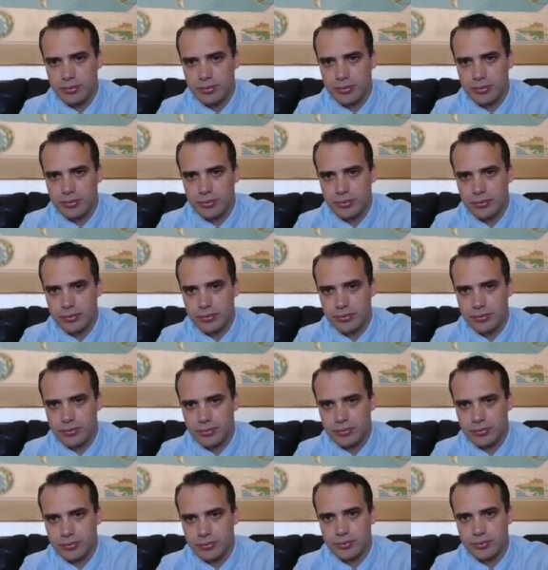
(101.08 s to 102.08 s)

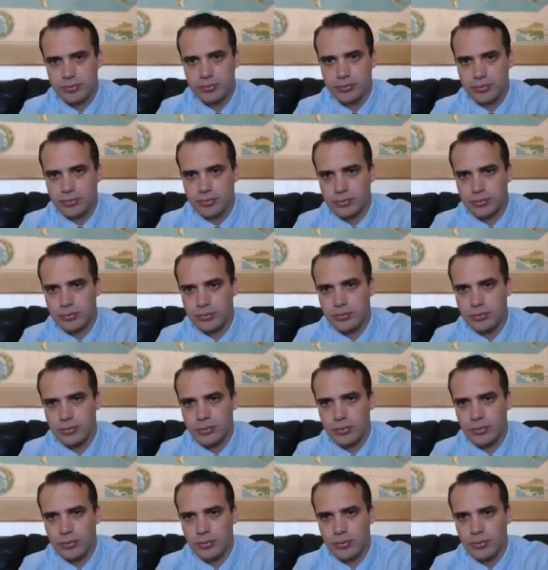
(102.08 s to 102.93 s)
(no one is talking)